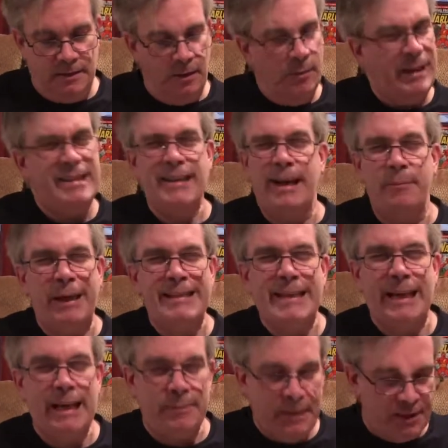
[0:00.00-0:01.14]
my
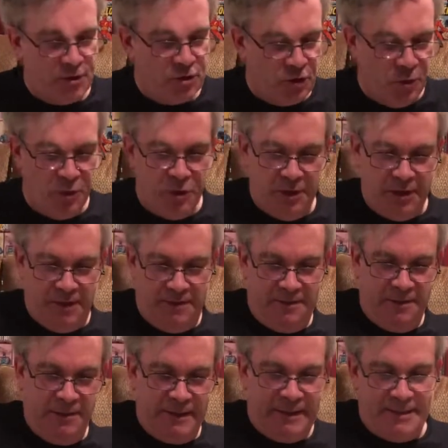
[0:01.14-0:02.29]
timing is so good.
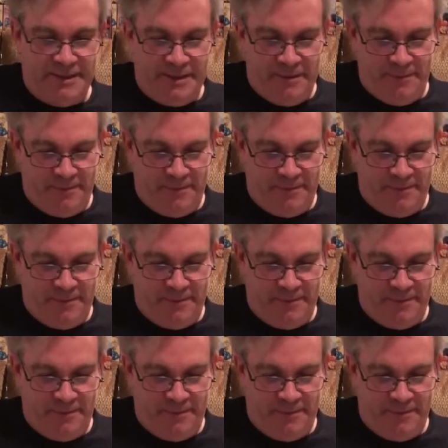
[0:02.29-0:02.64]
Look at this.